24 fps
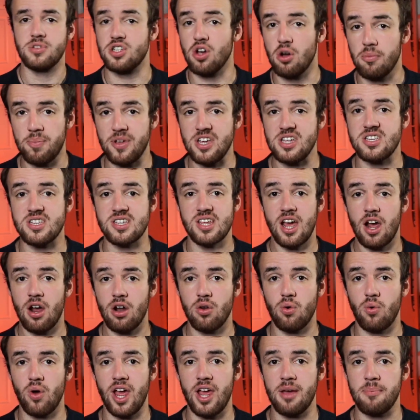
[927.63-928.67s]
Don't be
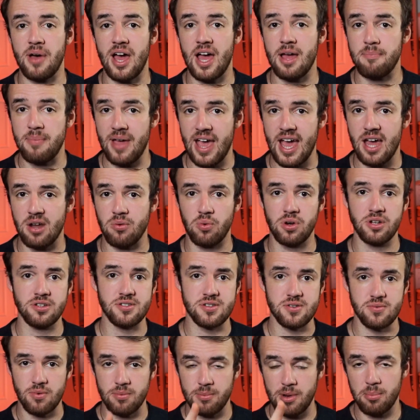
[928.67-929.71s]
scared away by bad
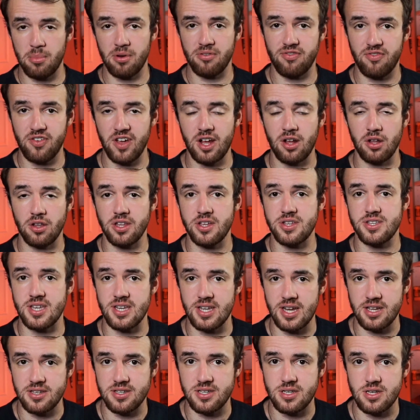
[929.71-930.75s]
ones. Remember, fickle
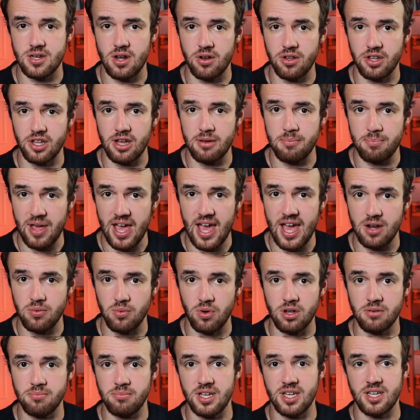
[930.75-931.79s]
isn't necessarily a bad
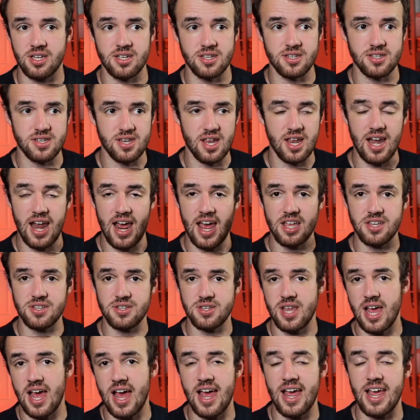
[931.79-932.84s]
one because it
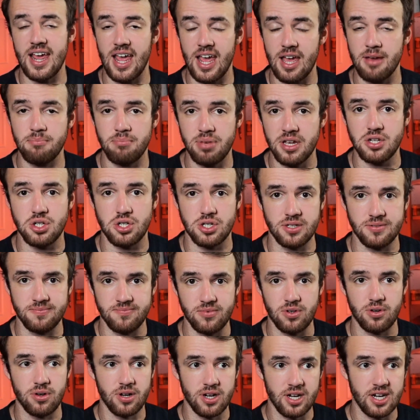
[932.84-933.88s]
has high ambition,
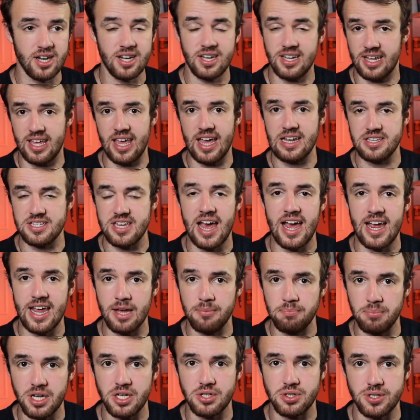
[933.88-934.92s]
or it indicates high
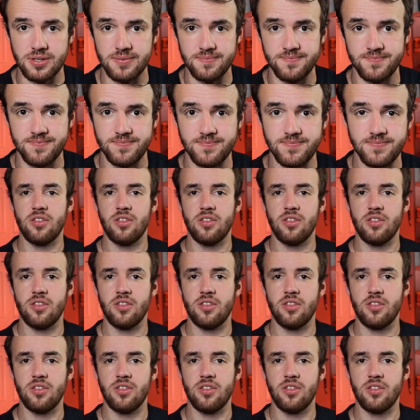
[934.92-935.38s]
ambition.